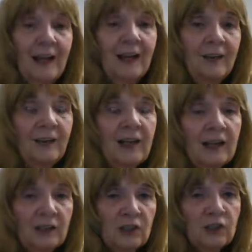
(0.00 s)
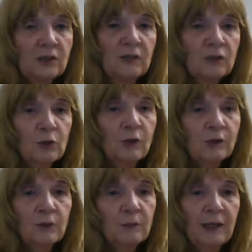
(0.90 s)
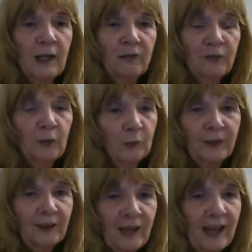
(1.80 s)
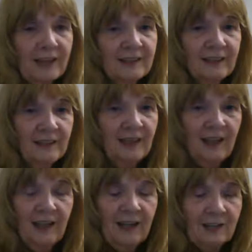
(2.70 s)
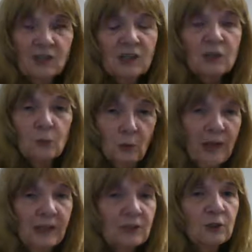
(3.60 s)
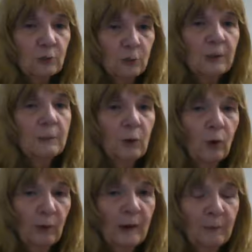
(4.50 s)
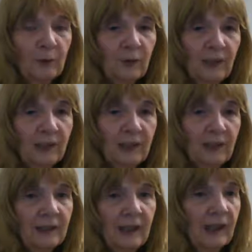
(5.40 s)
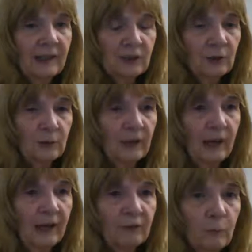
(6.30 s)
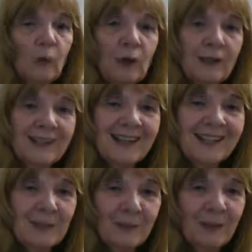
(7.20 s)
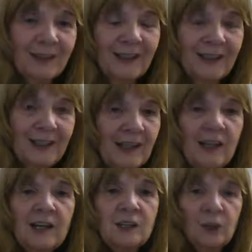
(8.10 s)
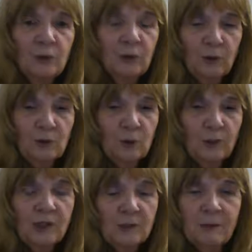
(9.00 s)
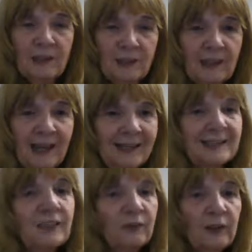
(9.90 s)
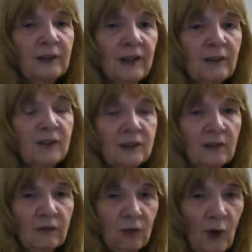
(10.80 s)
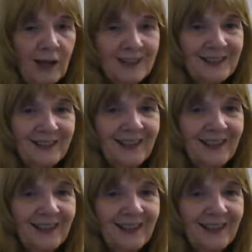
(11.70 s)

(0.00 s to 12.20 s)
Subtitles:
The Cognitions of Choice could be helpful with that. It's just a way to reprogram your thinking and to have more accessibility to your choice making at different levels of thought.